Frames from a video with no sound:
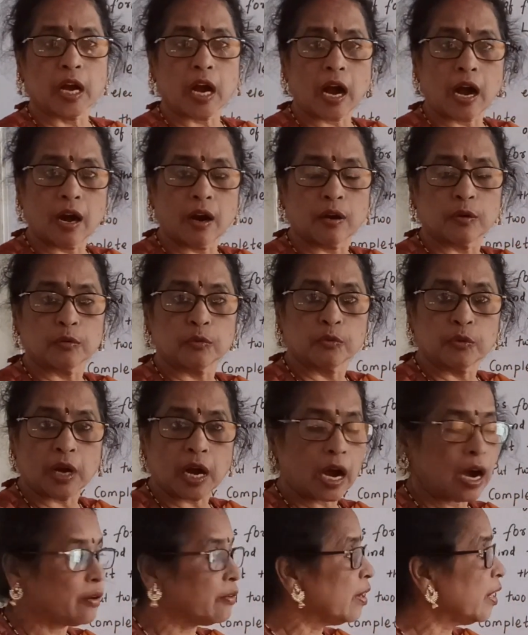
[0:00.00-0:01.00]

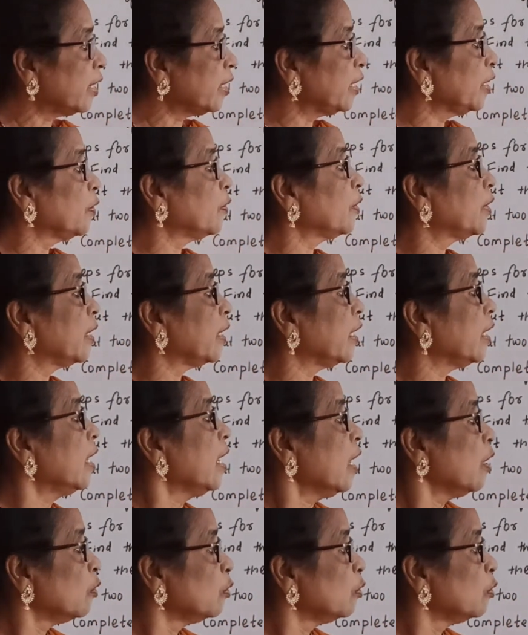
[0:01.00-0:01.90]
Our duty,